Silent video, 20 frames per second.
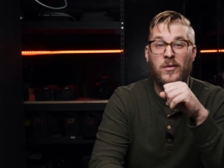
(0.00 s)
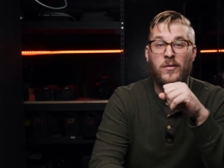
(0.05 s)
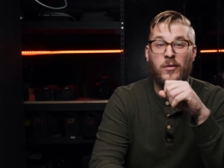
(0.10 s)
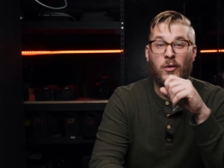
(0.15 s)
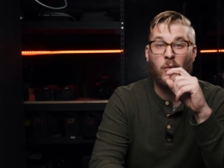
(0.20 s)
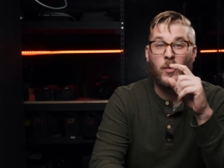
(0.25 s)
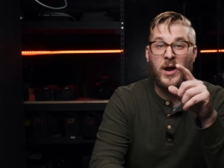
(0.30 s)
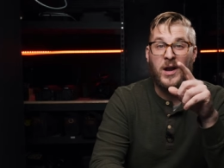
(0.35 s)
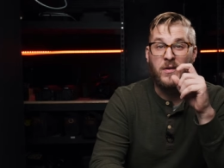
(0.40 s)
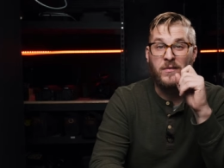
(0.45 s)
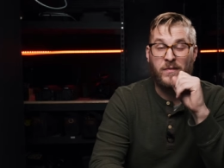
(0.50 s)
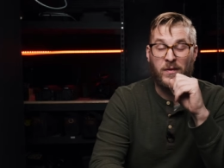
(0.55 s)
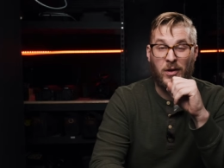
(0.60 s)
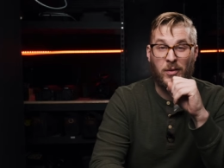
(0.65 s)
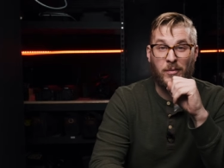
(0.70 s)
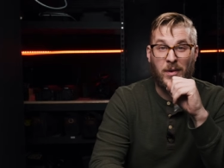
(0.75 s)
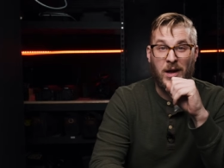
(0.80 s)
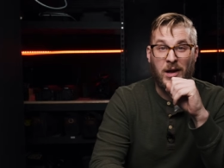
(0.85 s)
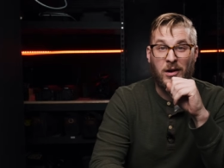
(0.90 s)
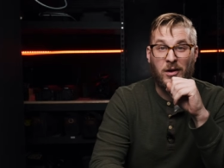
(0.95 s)
for wedding
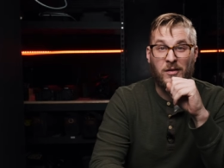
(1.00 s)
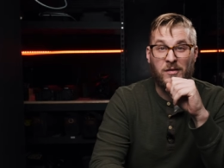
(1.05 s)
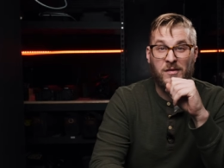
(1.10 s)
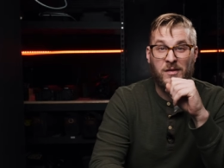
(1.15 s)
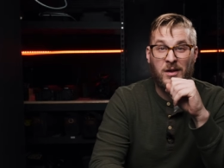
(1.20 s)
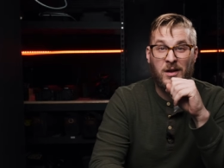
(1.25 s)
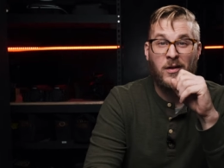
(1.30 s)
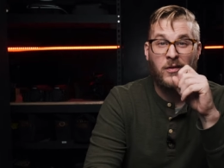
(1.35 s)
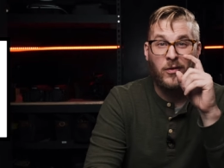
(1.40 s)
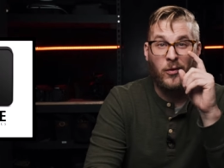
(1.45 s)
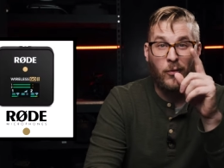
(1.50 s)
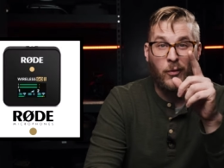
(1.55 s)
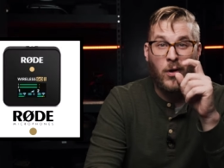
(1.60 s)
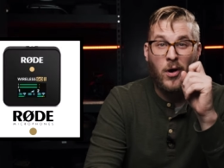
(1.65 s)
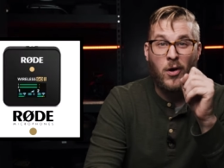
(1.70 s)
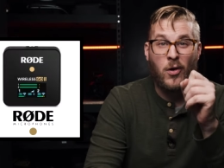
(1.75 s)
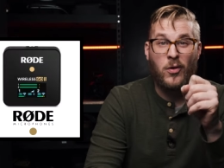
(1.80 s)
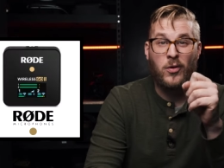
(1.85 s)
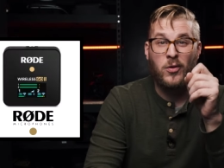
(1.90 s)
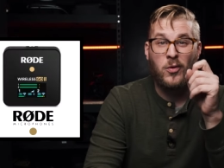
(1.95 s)
filmmakers, the
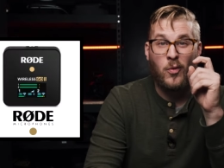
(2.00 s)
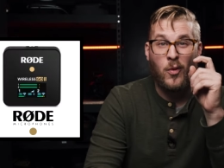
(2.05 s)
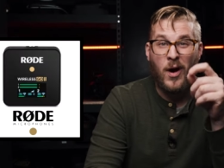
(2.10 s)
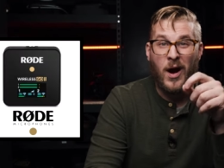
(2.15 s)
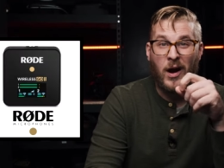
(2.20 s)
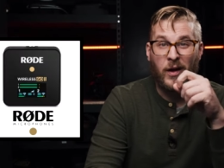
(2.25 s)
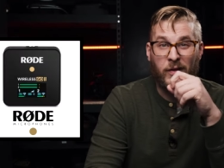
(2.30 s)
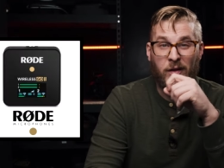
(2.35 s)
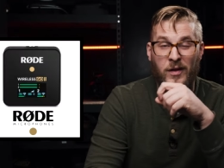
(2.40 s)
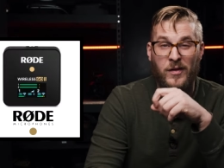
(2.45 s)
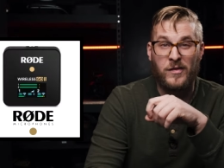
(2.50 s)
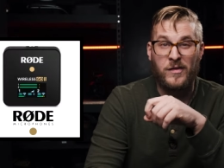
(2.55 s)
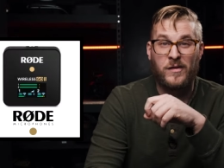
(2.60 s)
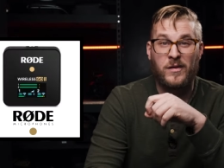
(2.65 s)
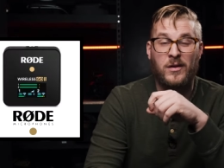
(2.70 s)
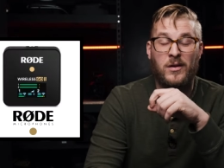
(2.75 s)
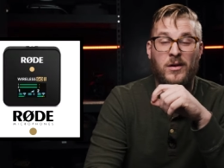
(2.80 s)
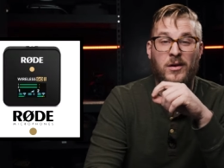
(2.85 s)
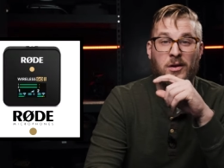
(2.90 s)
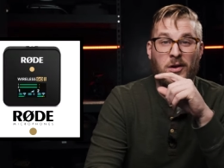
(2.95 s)
Rode
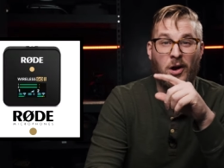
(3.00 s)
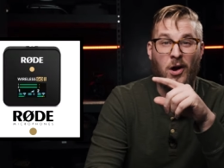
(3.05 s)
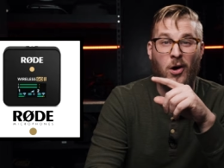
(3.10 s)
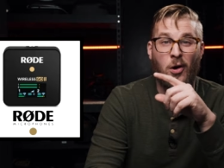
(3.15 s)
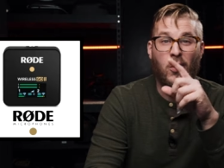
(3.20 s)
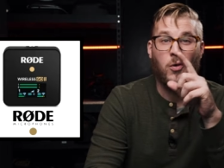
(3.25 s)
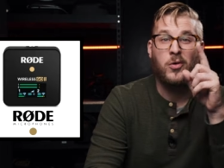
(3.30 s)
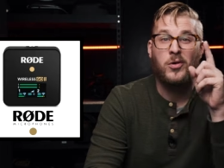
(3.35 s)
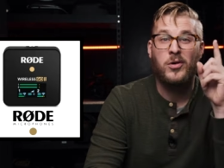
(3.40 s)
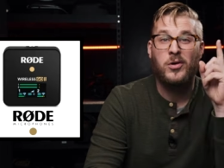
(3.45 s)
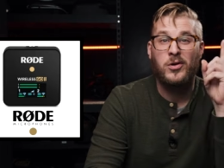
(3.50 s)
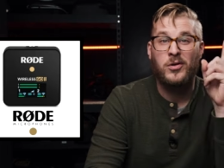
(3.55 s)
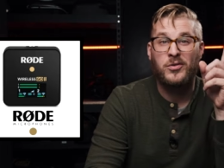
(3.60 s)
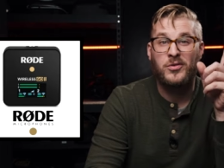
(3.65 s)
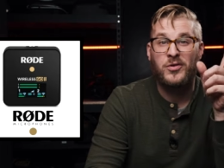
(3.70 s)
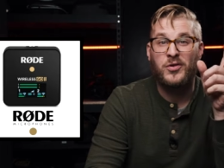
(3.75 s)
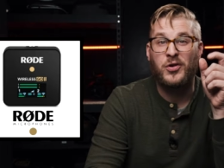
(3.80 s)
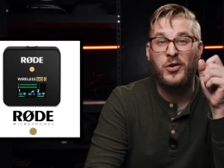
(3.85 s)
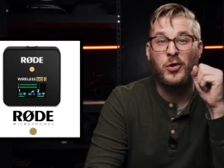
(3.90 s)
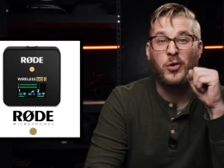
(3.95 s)
Wireless Go
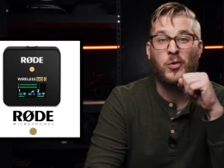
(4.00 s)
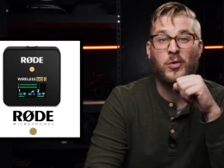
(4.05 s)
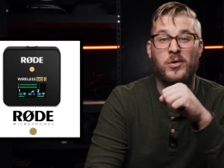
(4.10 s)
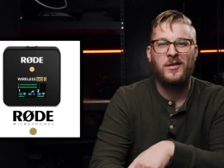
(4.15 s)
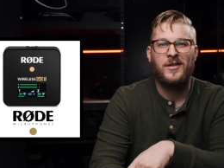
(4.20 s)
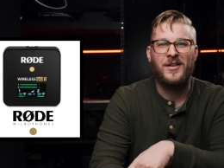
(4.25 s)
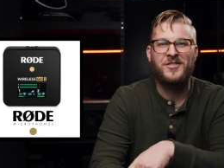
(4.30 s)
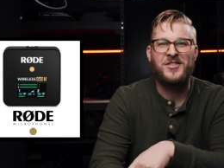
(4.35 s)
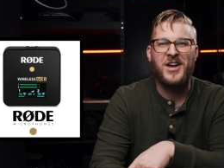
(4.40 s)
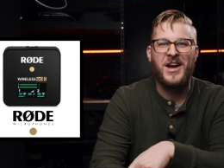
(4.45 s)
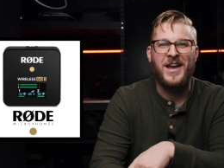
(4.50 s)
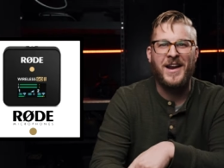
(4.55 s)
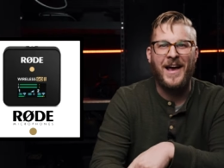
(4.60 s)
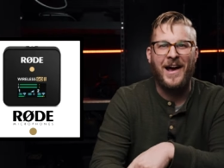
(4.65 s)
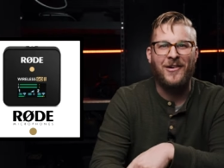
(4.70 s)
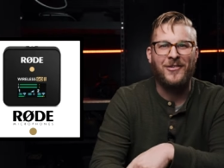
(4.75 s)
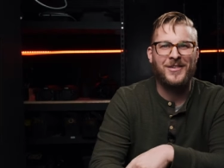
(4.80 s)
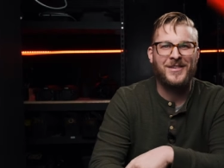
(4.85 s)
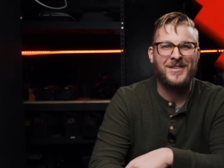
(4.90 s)
two. Let's check it out.